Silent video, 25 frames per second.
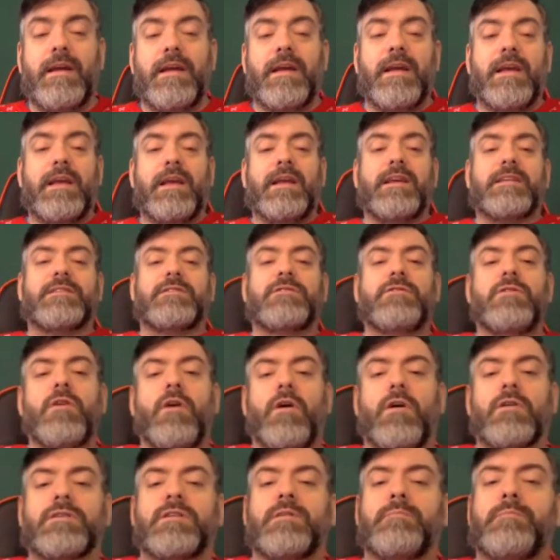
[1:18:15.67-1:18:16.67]
It's
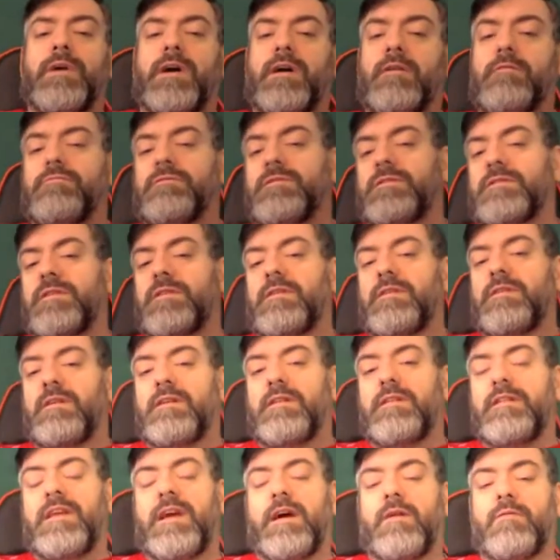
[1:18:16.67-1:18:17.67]
not about
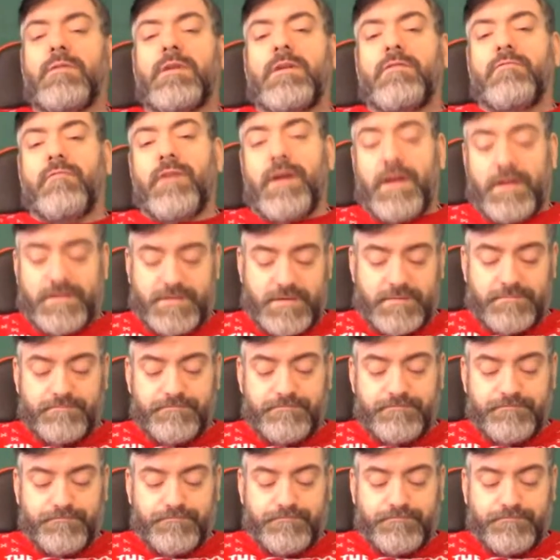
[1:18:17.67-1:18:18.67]
the hourly rate,
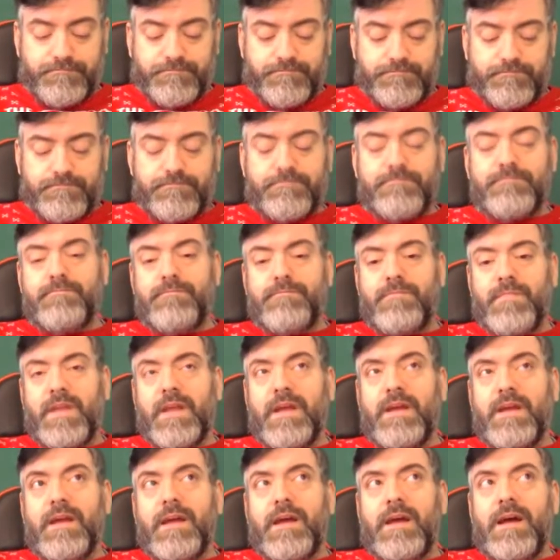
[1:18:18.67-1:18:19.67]

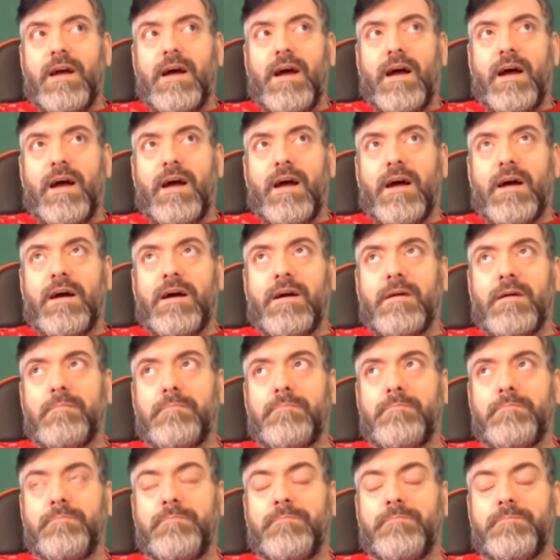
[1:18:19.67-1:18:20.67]

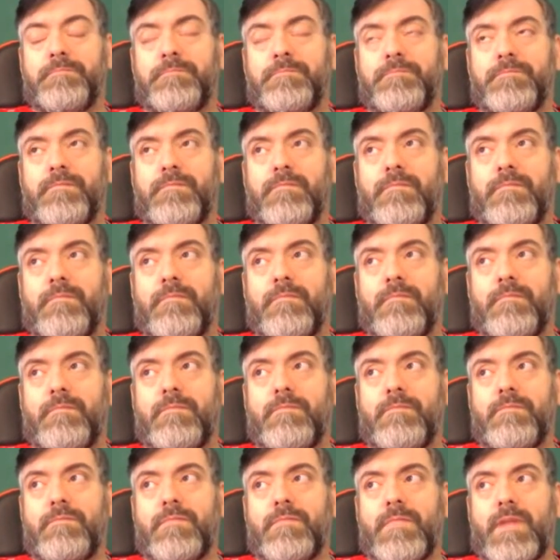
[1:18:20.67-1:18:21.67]

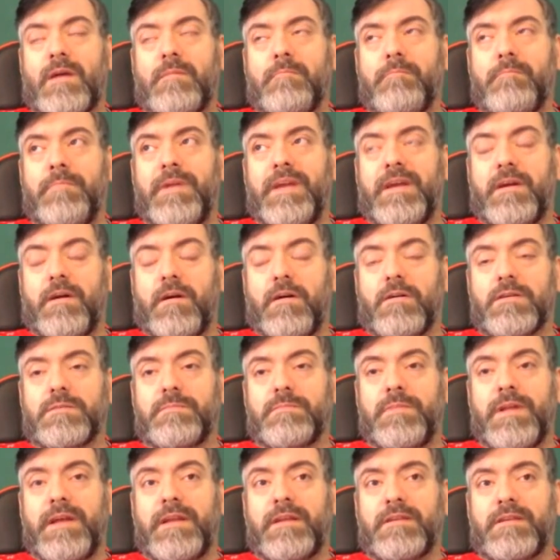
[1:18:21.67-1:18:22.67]
because
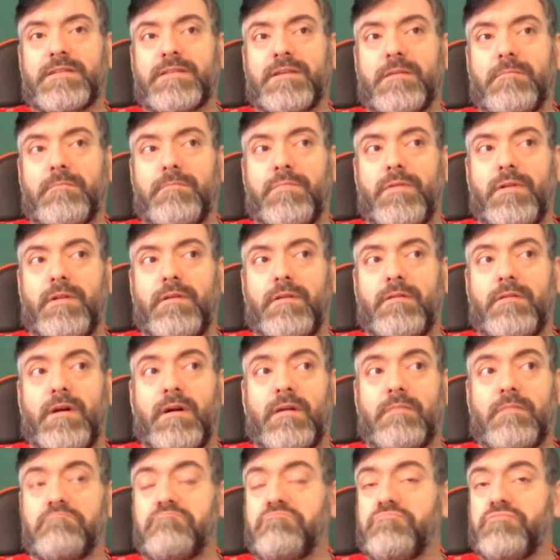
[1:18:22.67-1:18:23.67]
plain and simple,
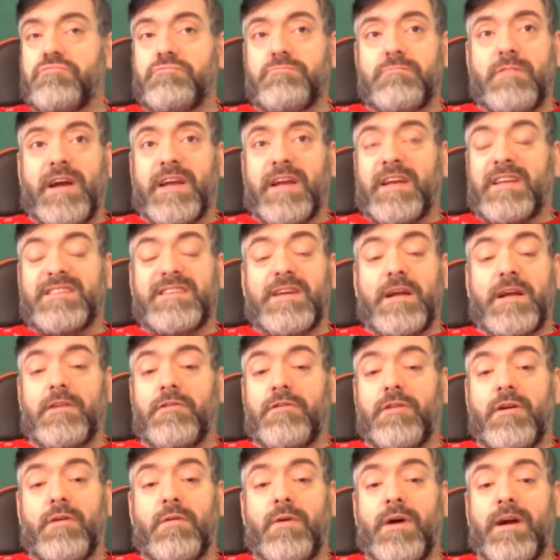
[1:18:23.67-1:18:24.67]
I can tell you
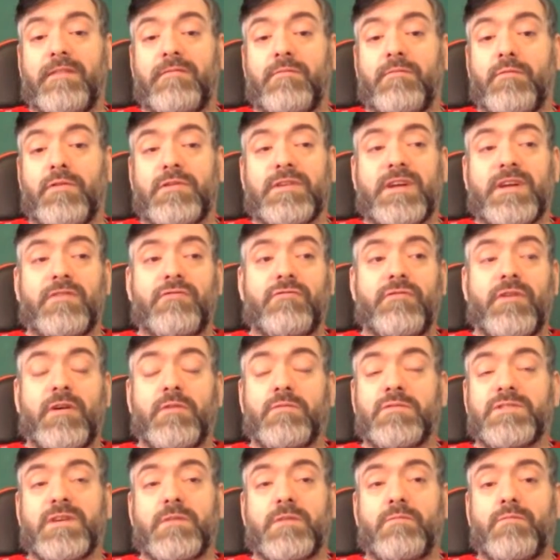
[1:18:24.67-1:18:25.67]
now, I've worked 100
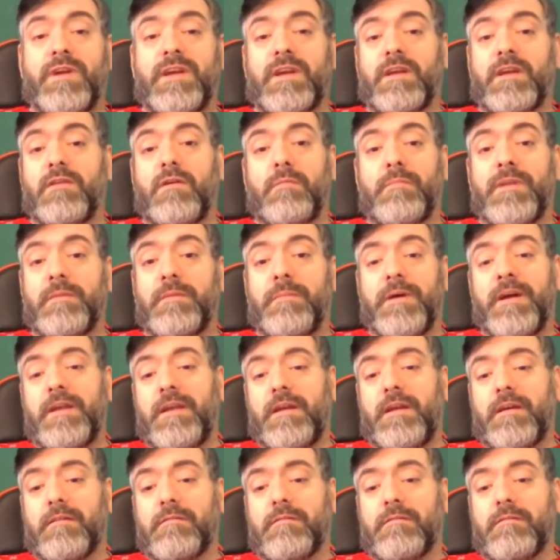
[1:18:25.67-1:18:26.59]
hours some week and not made a penny,